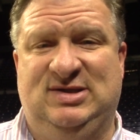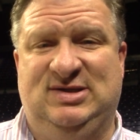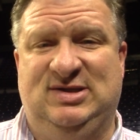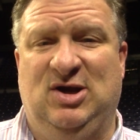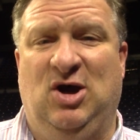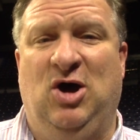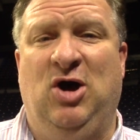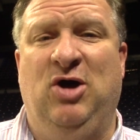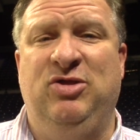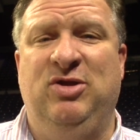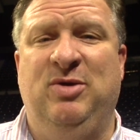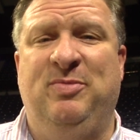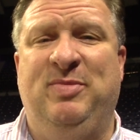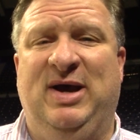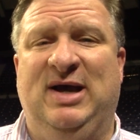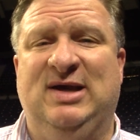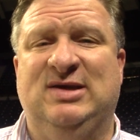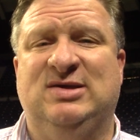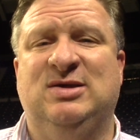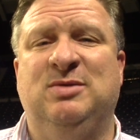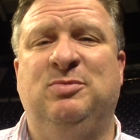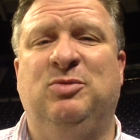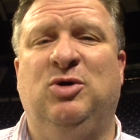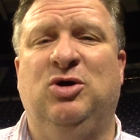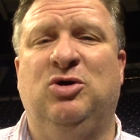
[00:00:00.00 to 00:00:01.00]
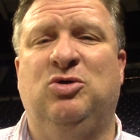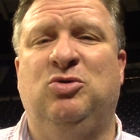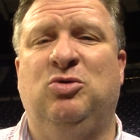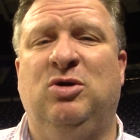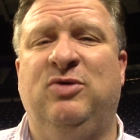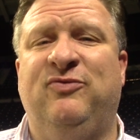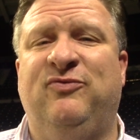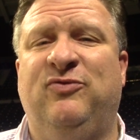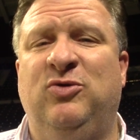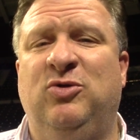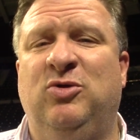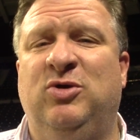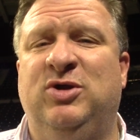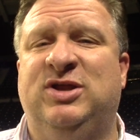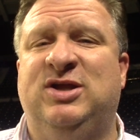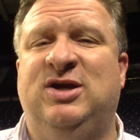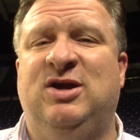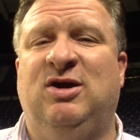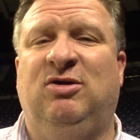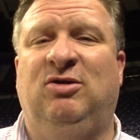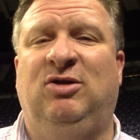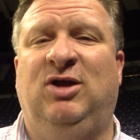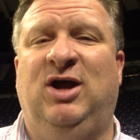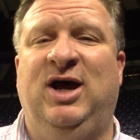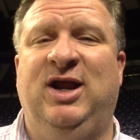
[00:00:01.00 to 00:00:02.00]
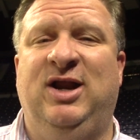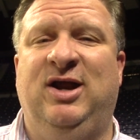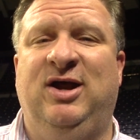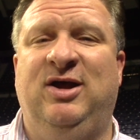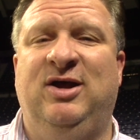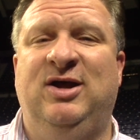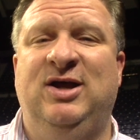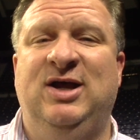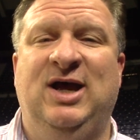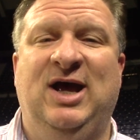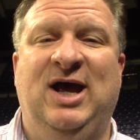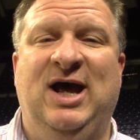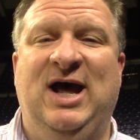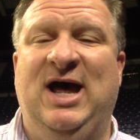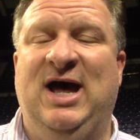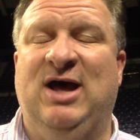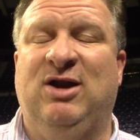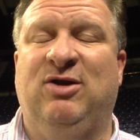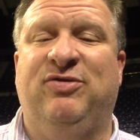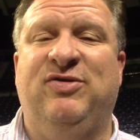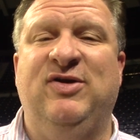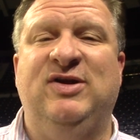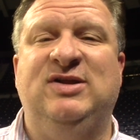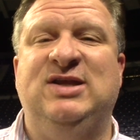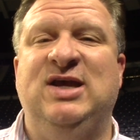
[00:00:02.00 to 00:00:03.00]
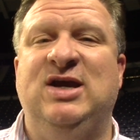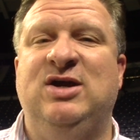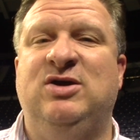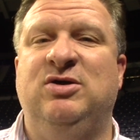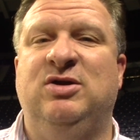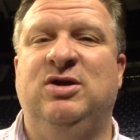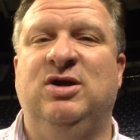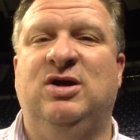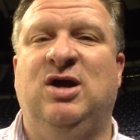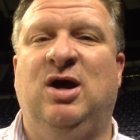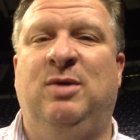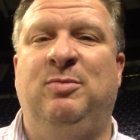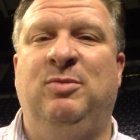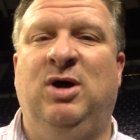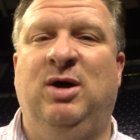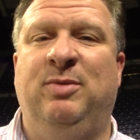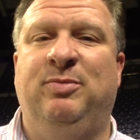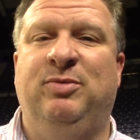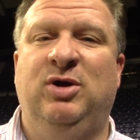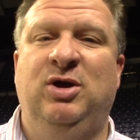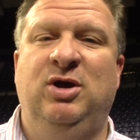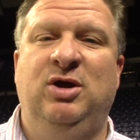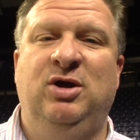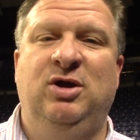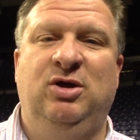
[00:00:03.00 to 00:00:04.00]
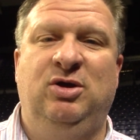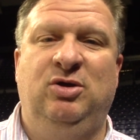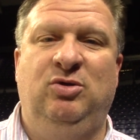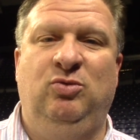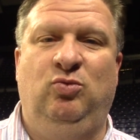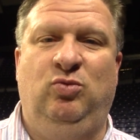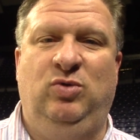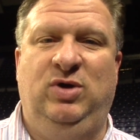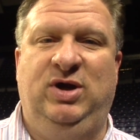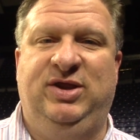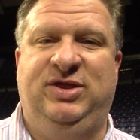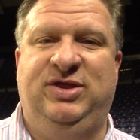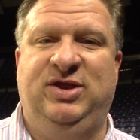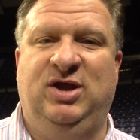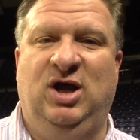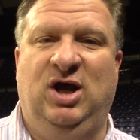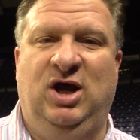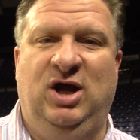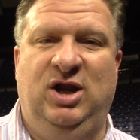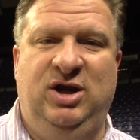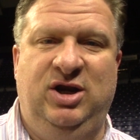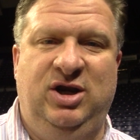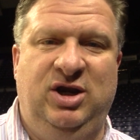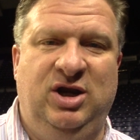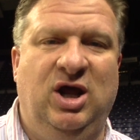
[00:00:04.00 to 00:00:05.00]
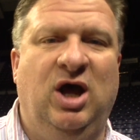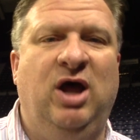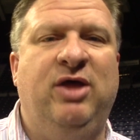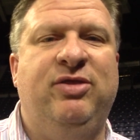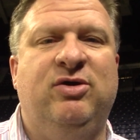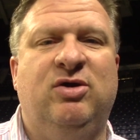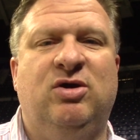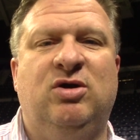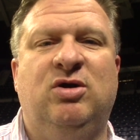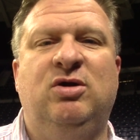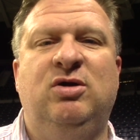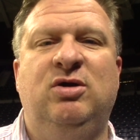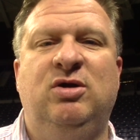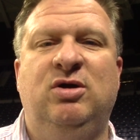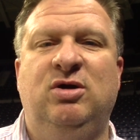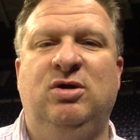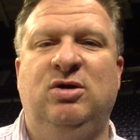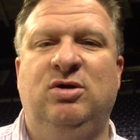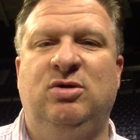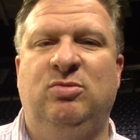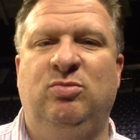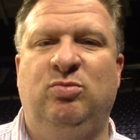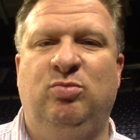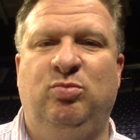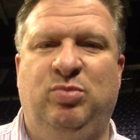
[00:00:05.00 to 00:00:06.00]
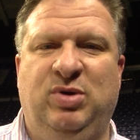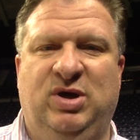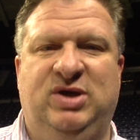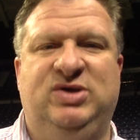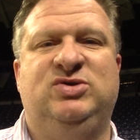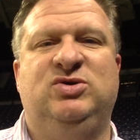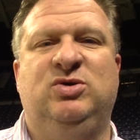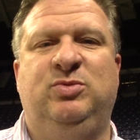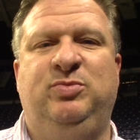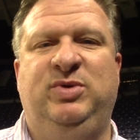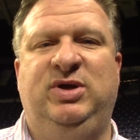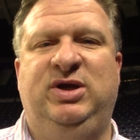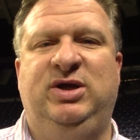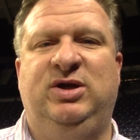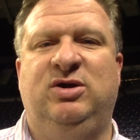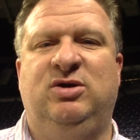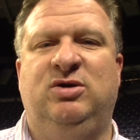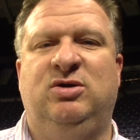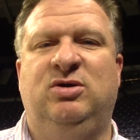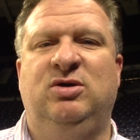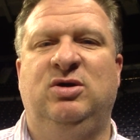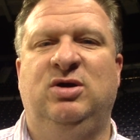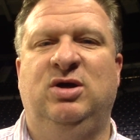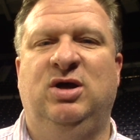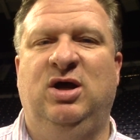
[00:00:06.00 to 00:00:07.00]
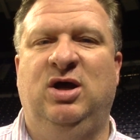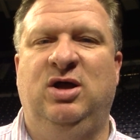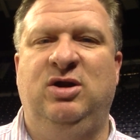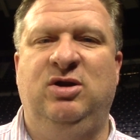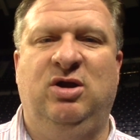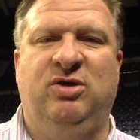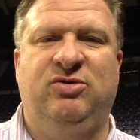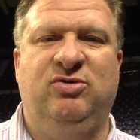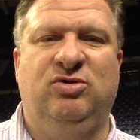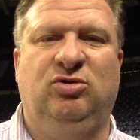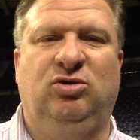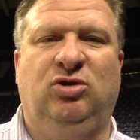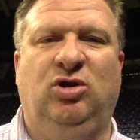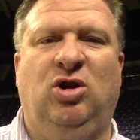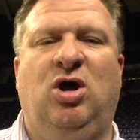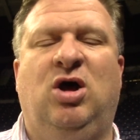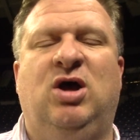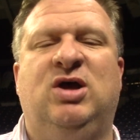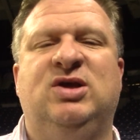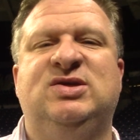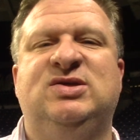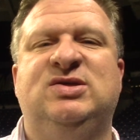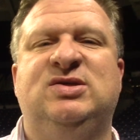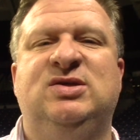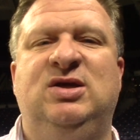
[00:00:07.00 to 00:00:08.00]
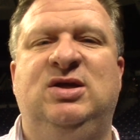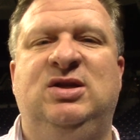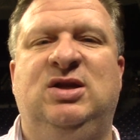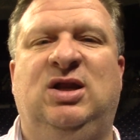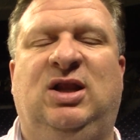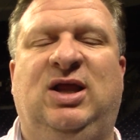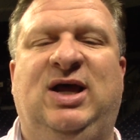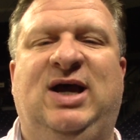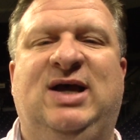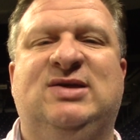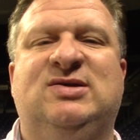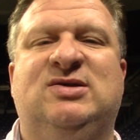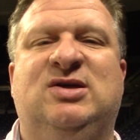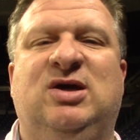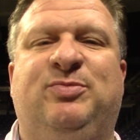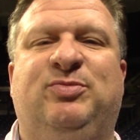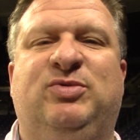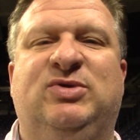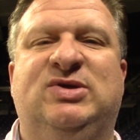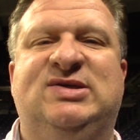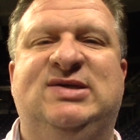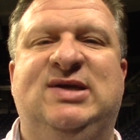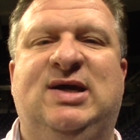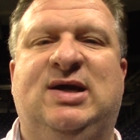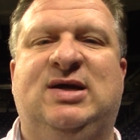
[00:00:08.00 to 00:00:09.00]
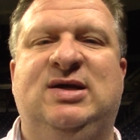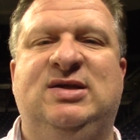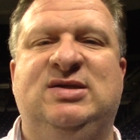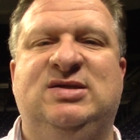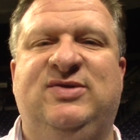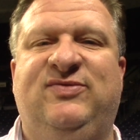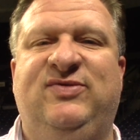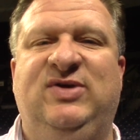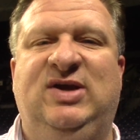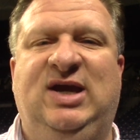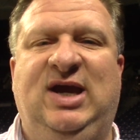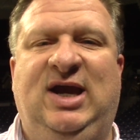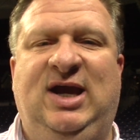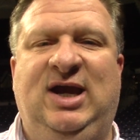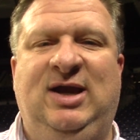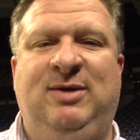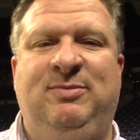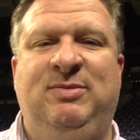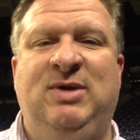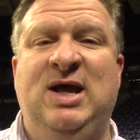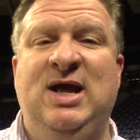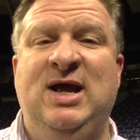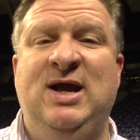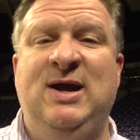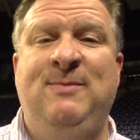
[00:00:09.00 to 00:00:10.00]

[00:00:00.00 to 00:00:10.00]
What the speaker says: on the basketball court for North Carolina, I don't think they could have come up with another buzzer beater, another loss in the last couple seconds of a game.